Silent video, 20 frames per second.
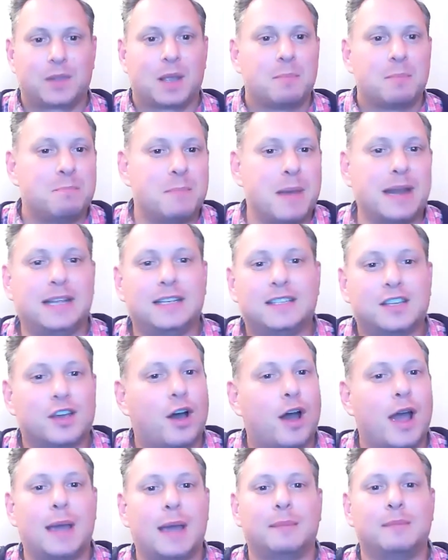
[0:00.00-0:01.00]
Many
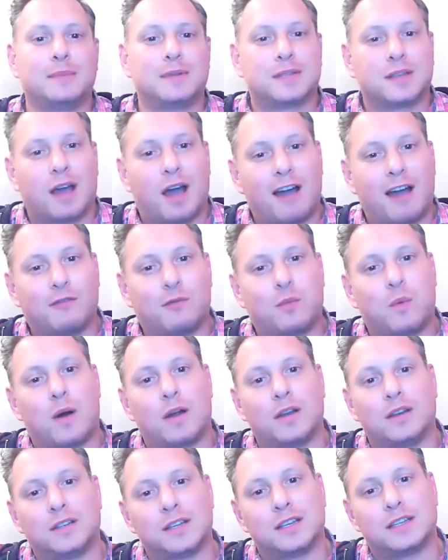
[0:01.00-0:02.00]
times I've
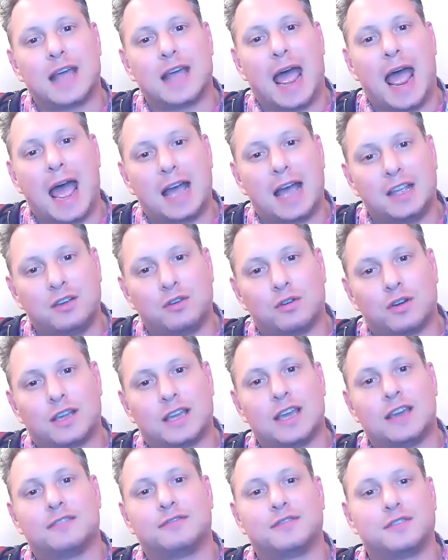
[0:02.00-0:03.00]
wondered at your
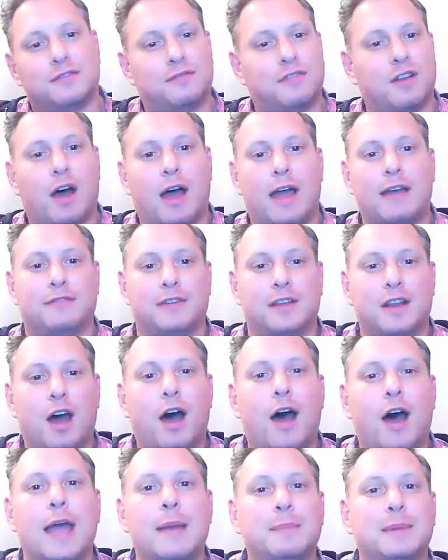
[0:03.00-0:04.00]
gift of life, and
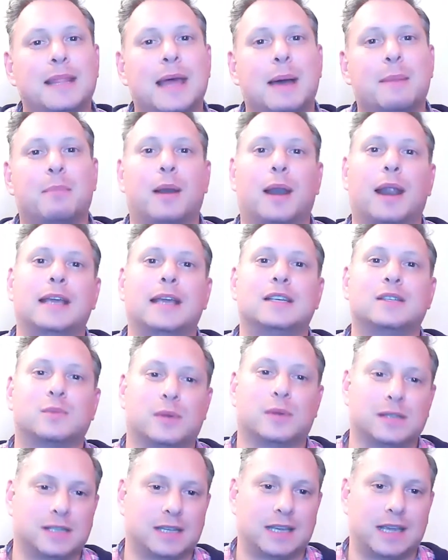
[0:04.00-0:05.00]
I'm in that place
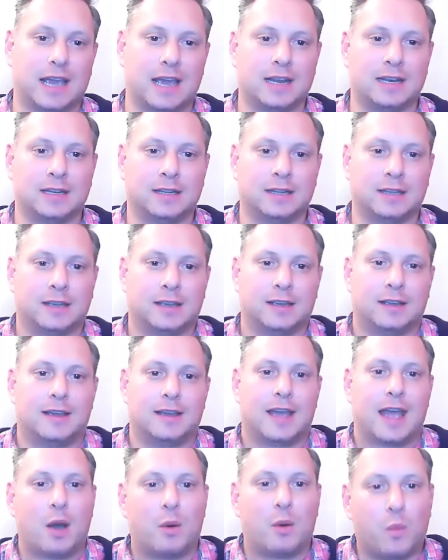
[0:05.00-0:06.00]
once again.
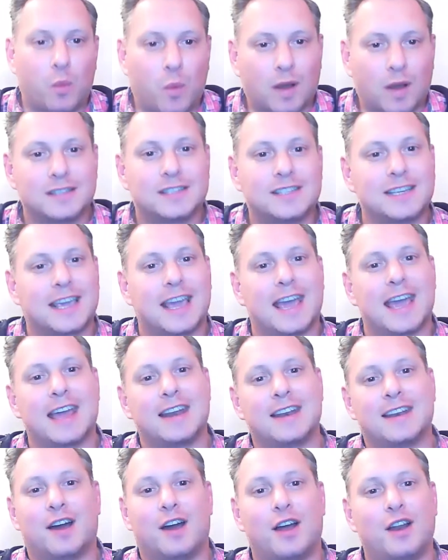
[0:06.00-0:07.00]
And once
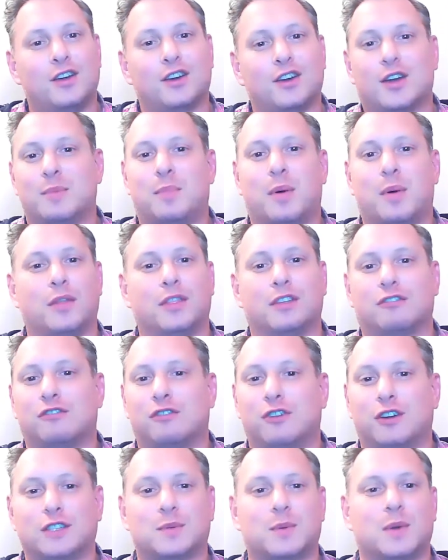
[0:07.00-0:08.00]
again, I look upon the
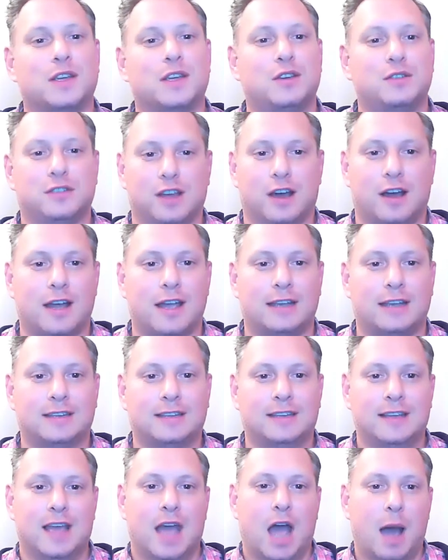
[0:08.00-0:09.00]
cross where you died.
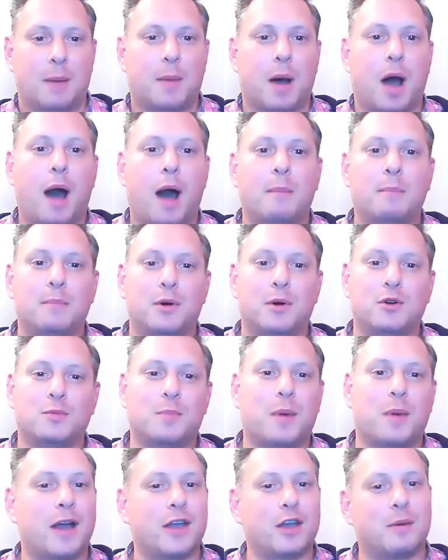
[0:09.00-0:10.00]
I'm
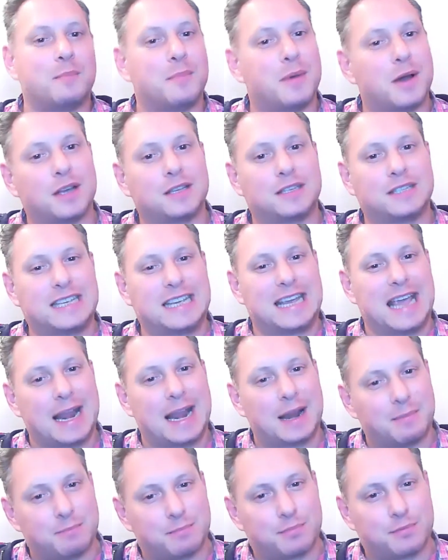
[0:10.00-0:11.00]
humbled by your mercy
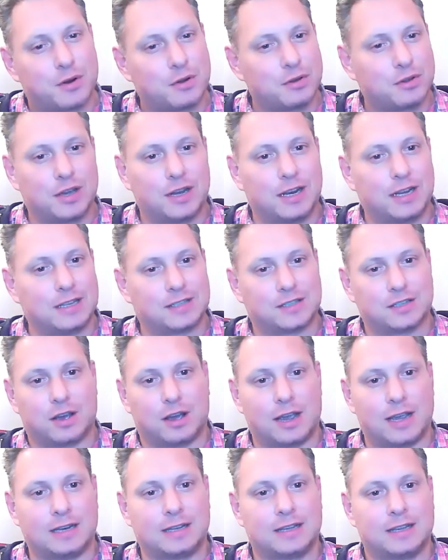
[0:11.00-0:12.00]
and I'm broken
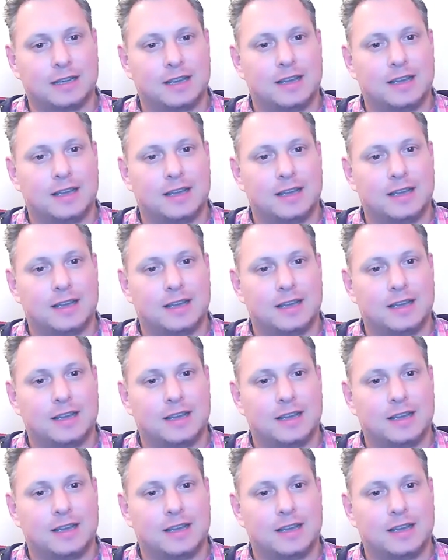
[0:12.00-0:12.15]
inside.